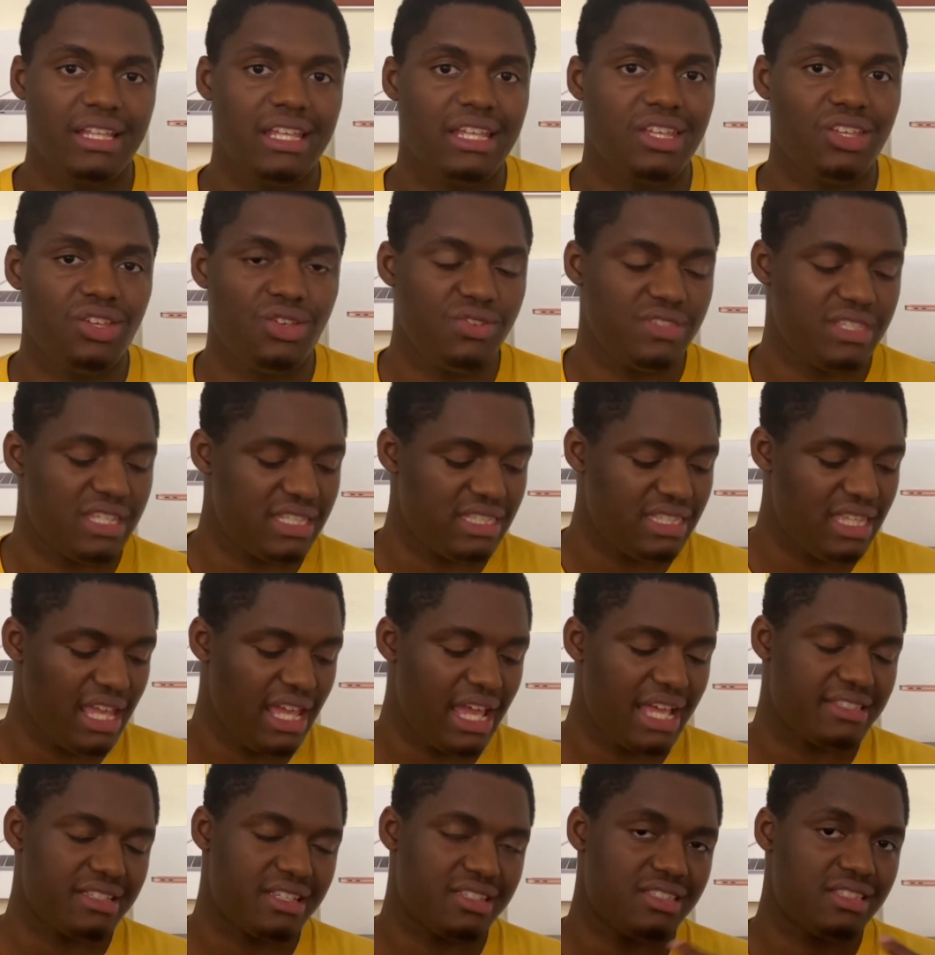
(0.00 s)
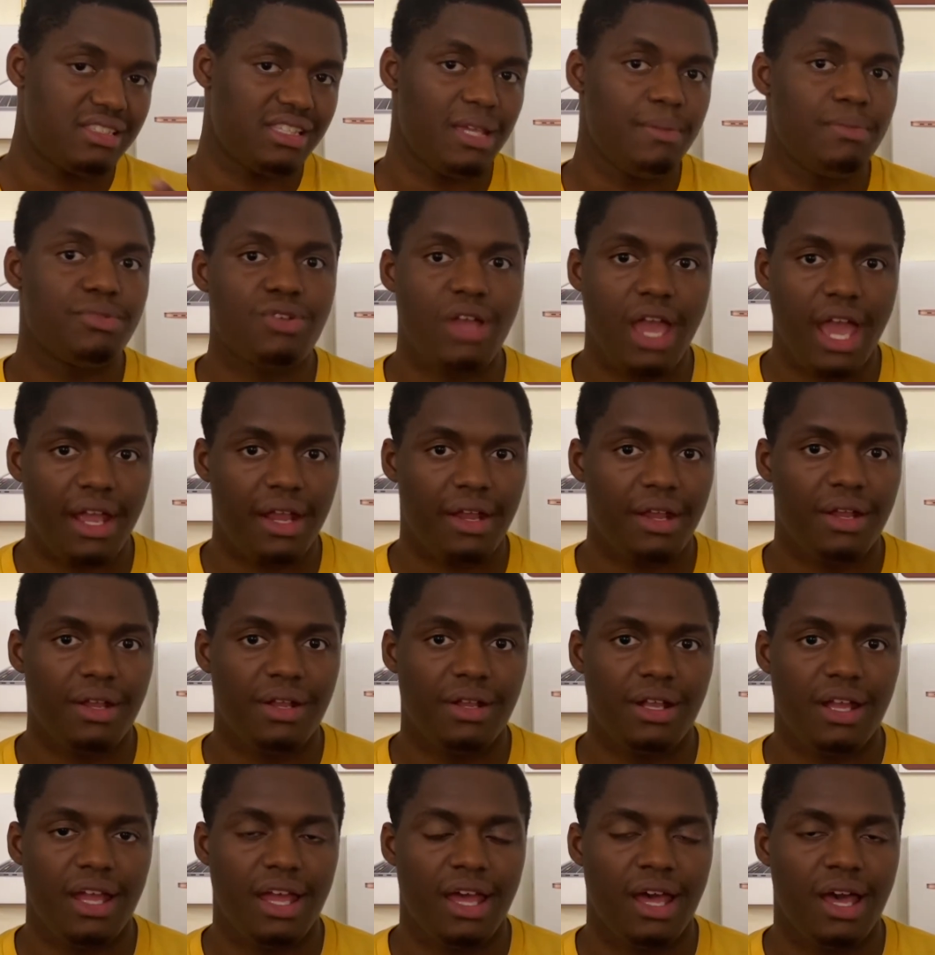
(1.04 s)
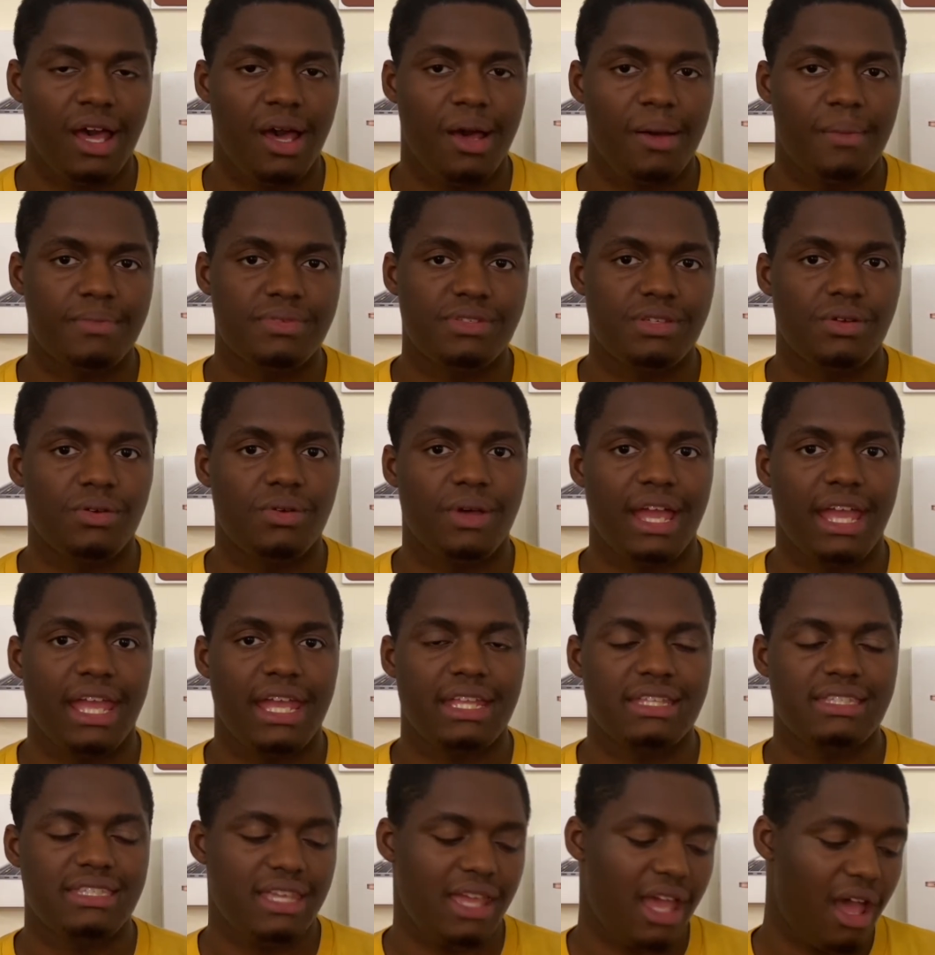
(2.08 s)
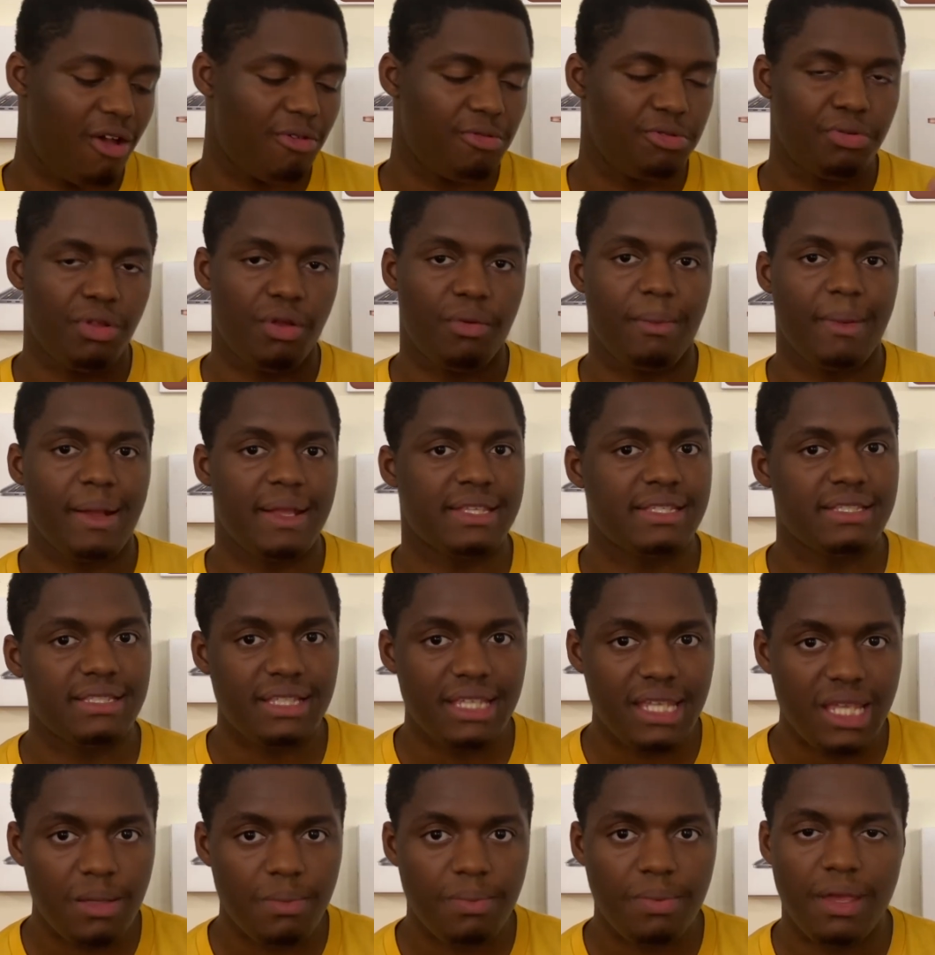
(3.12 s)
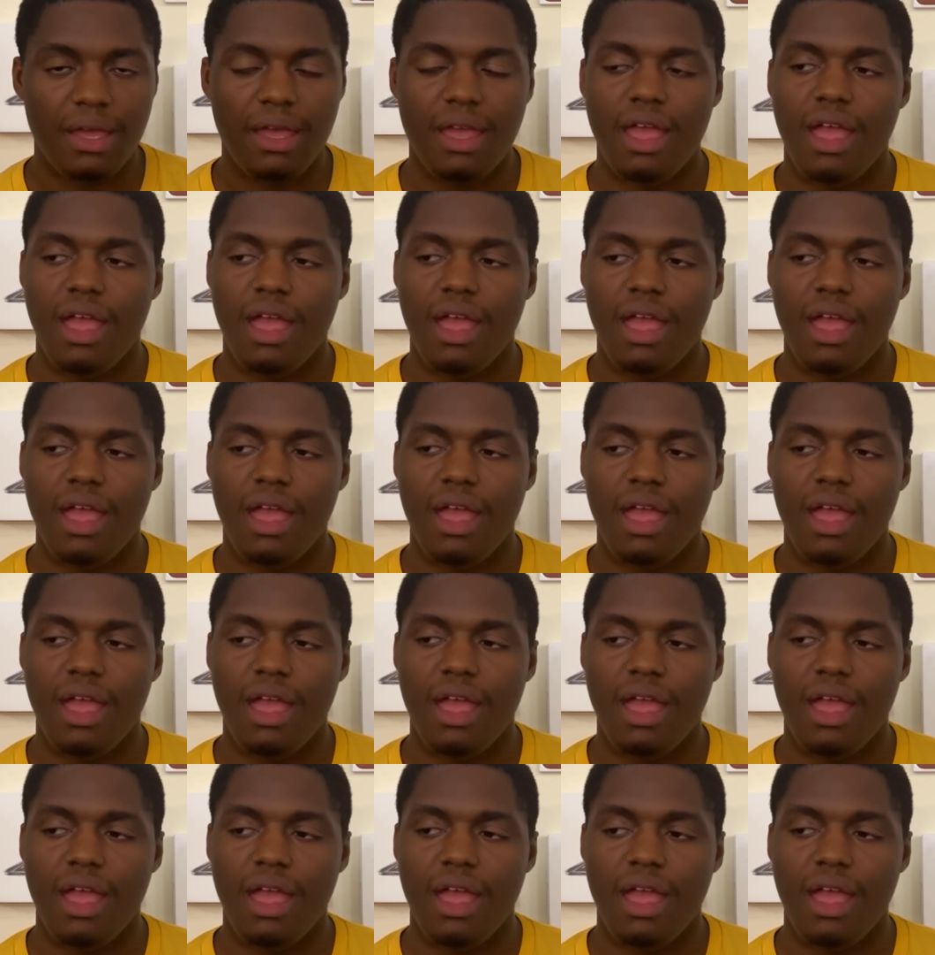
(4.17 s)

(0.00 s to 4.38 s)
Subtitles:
use this thing as a sleep tracker, so I can see how I'm doing in my sleep.